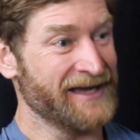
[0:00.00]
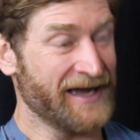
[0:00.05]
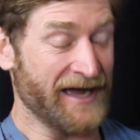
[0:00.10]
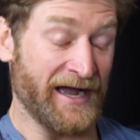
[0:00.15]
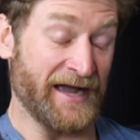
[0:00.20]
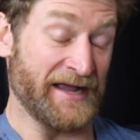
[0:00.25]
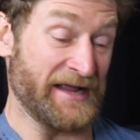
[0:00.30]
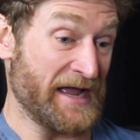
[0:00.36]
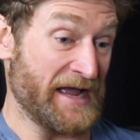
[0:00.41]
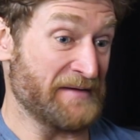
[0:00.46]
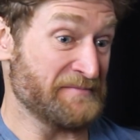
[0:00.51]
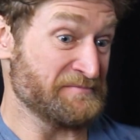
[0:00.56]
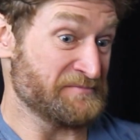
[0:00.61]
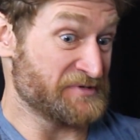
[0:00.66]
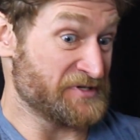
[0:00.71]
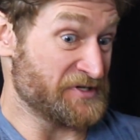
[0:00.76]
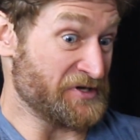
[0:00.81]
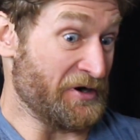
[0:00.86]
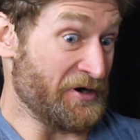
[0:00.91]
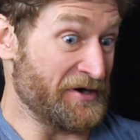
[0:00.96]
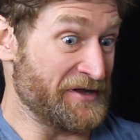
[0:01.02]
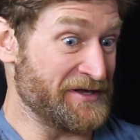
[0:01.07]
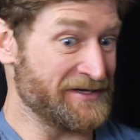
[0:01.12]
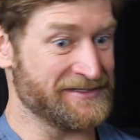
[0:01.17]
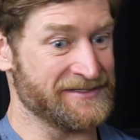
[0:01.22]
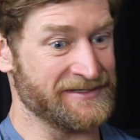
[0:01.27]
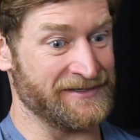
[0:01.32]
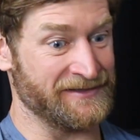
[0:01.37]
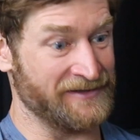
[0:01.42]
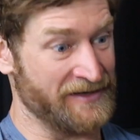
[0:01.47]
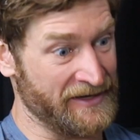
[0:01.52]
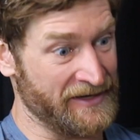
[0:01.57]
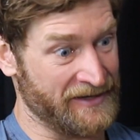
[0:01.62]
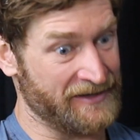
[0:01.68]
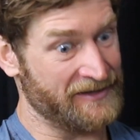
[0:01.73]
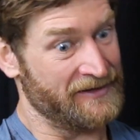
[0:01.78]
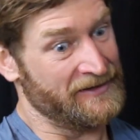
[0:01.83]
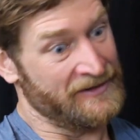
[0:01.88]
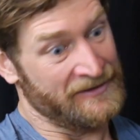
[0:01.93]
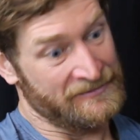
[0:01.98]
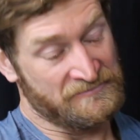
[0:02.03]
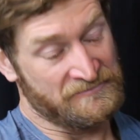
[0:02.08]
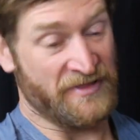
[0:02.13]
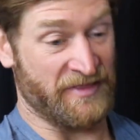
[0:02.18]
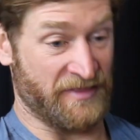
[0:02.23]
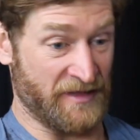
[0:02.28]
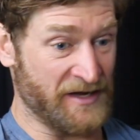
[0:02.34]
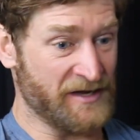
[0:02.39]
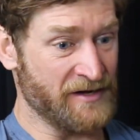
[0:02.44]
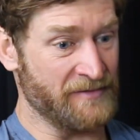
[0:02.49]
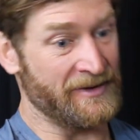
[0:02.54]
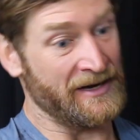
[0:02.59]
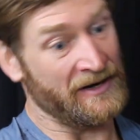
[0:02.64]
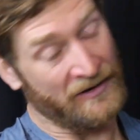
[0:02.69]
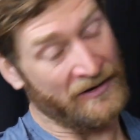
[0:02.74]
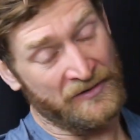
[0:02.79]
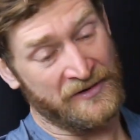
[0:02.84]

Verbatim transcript: I am starting to like think about